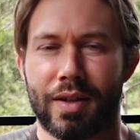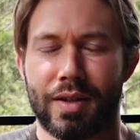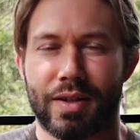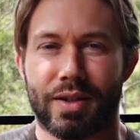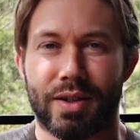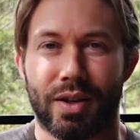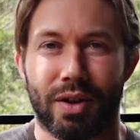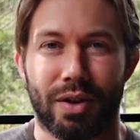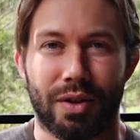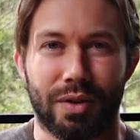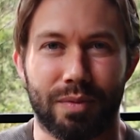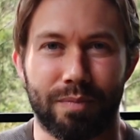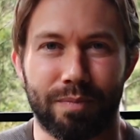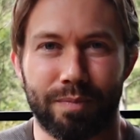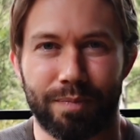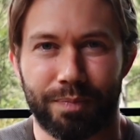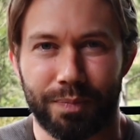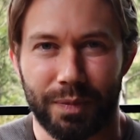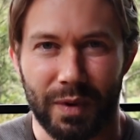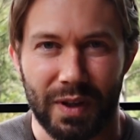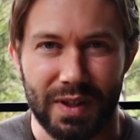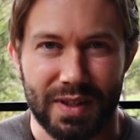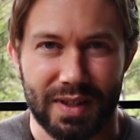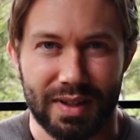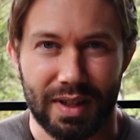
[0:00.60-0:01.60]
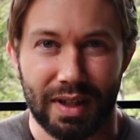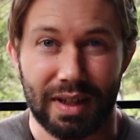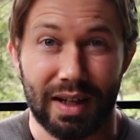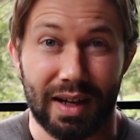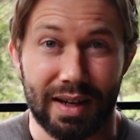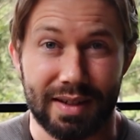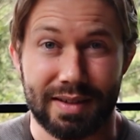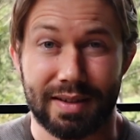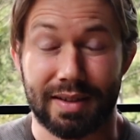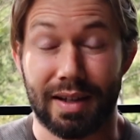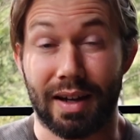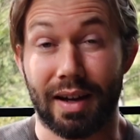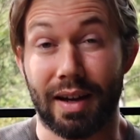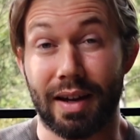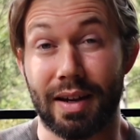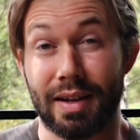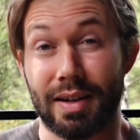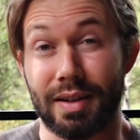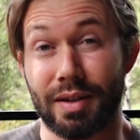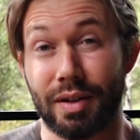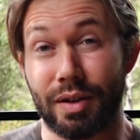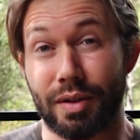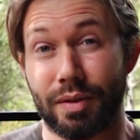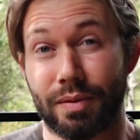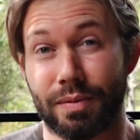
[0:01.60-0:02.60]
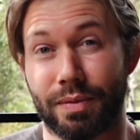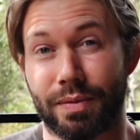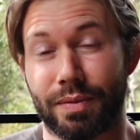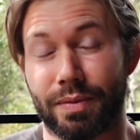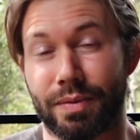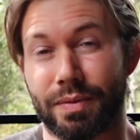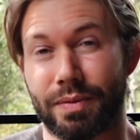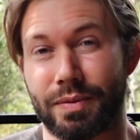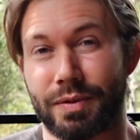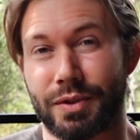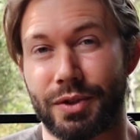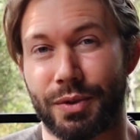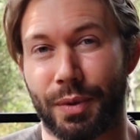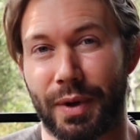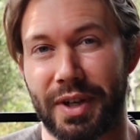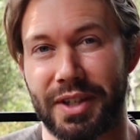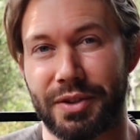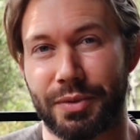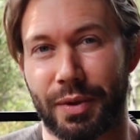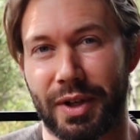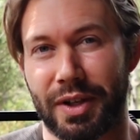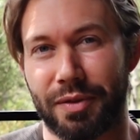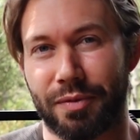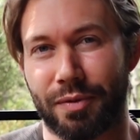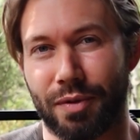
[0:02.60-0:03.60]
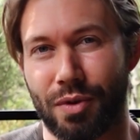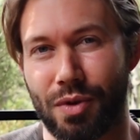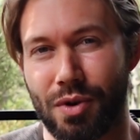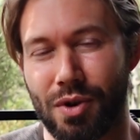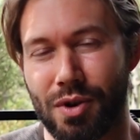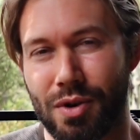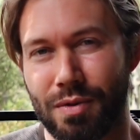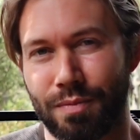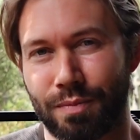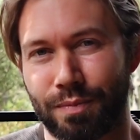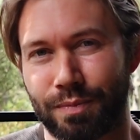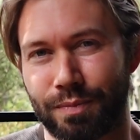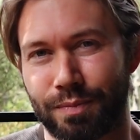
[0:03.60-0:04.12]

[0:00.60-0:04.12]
So it's the last day of 2024.